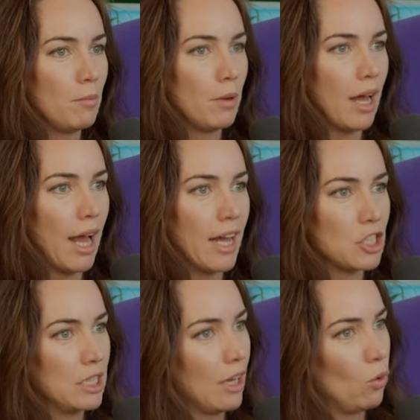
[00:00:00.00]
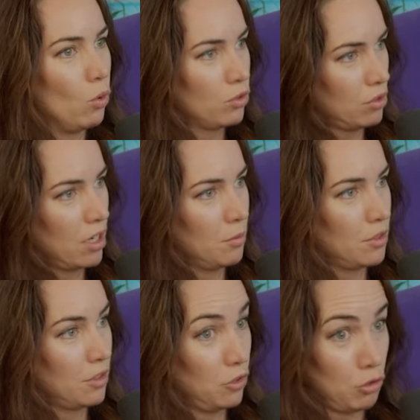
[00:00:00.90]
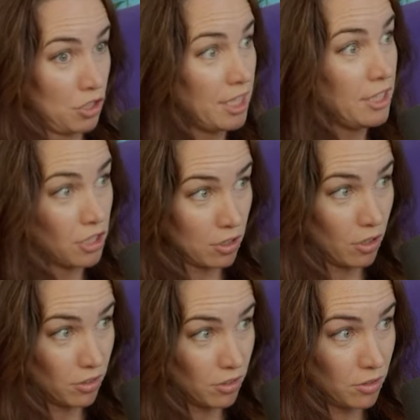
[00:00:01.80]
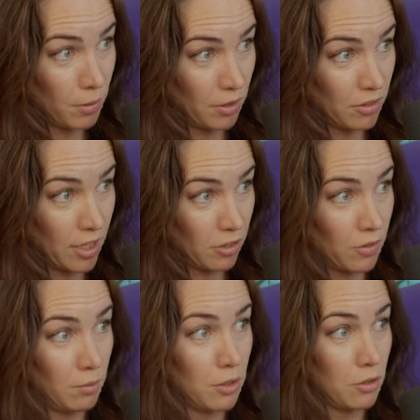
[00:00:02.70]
But actually that also comes at a strategic cost by the sounds of it,